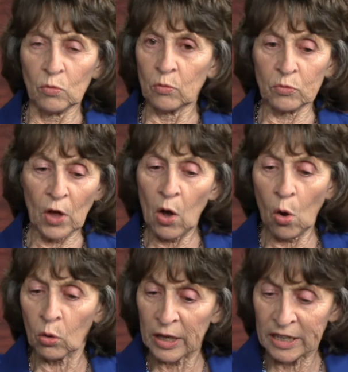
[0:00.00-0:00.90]
the
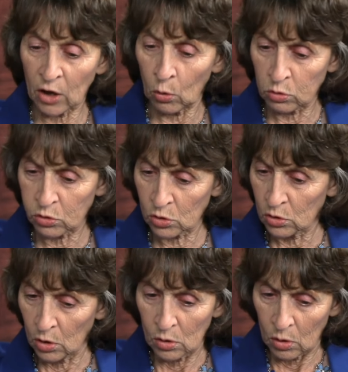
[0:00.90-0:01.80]
Holy Ghost
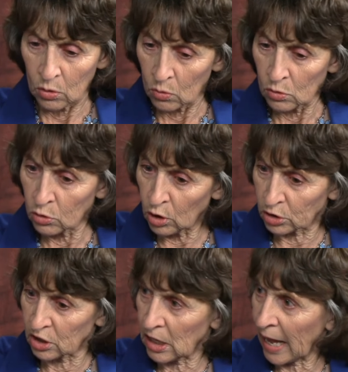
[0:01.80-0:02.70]

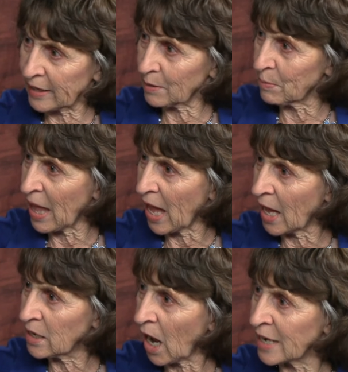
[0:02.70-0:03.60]
looked like a
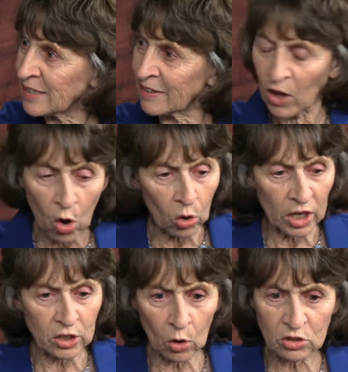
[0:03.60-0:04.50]
man. I said the
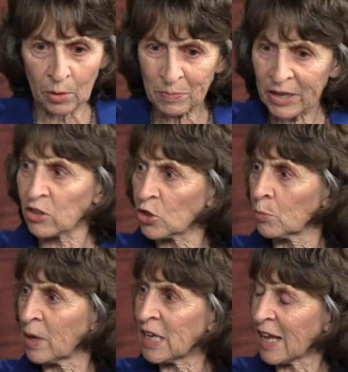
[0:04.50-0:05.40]
Holy Ghost appeared to
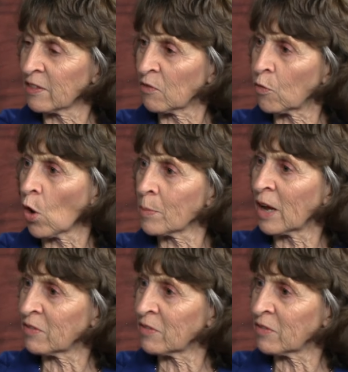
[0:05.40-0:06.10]
me in the form of a